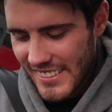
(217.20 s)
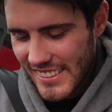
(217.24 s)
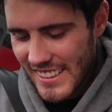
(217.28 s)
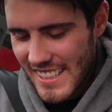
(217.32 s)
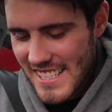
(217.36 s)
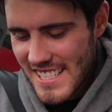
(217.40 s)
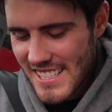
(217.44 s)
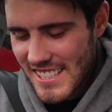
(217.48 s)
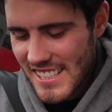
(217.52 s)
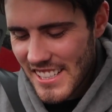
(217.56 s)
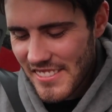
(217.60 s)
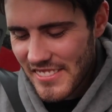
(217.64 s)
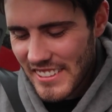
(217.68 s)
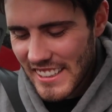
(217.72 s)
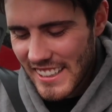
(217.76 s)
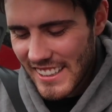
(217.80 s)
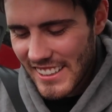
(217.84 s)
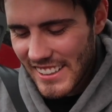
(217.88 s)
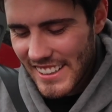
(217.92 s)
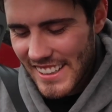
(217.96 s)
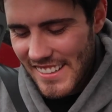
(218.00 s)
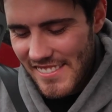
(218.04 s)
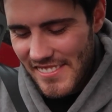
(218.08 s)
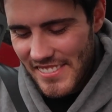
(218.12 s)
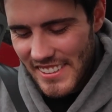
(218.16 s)
I've literally been
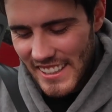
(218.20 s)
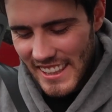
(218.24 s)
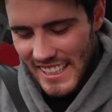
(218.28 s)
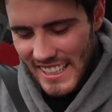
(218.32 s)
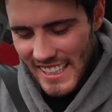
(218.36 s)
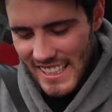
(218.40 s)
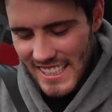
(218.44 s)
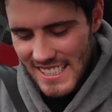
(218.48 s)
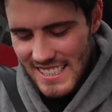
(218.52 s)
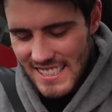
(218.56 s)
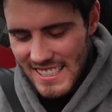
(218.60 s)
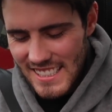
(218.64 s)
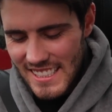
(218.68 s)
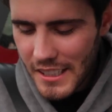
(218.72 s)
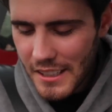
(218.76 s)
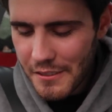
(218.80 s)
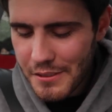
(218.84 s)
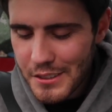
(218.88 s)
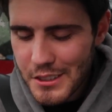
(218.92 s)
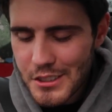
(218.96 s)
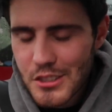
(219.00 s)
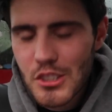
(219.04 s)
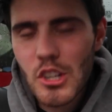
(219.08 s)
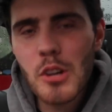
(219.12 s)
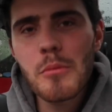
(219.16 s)
looking for this.
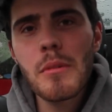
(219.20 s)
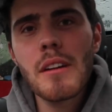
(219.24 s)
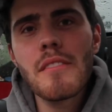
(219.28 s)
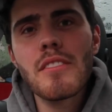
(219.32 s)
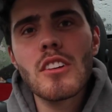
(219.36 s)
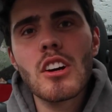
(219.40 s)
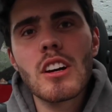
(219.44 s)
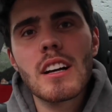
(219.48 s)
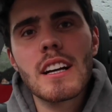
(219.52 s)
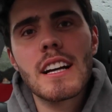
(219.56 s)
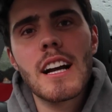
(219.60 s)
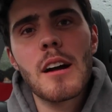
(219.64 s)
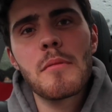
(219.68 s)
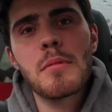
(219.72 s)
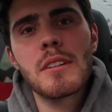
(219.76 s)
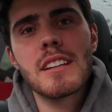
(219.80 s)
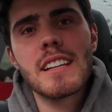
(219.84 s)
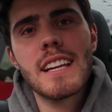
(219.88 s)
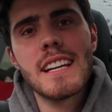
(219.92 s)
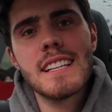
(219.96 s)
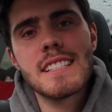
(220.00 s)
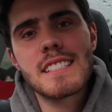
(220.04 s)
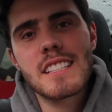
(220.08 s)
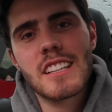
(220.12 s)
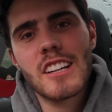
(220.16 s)
If you saw my vlog a couple of
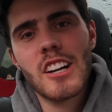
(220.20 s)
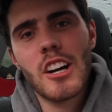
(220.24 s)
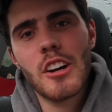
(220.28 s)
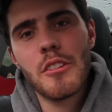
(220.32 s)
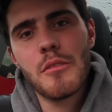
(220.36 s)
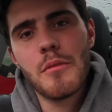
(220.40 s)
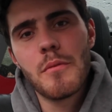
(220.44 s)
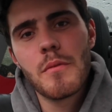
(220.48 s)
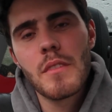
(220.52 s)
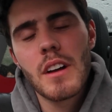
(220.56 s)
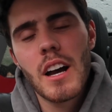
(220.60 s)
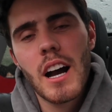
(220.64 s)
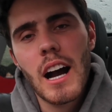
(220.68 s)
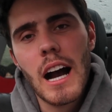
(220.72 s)
days ago,